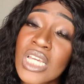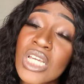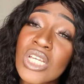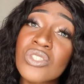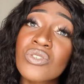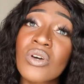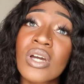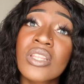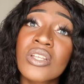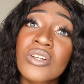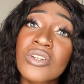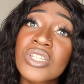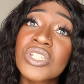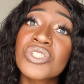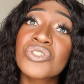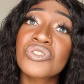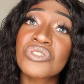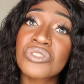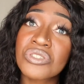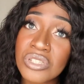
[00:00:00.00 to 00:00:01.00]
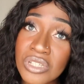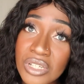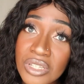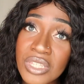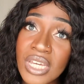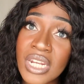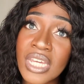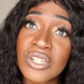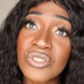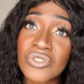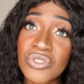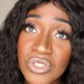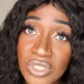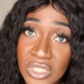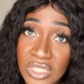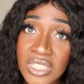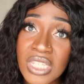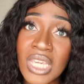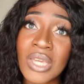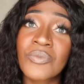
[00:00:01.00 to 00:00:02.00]
So I literally just took that entrance
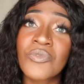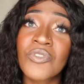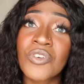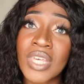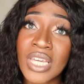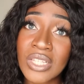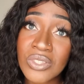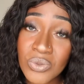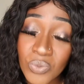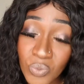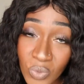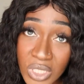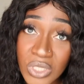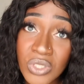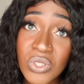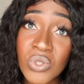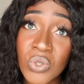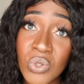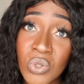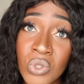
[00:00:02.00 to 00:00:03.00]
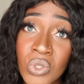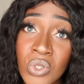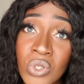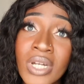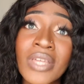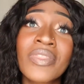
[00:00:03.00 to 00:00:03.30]
exam for that one school,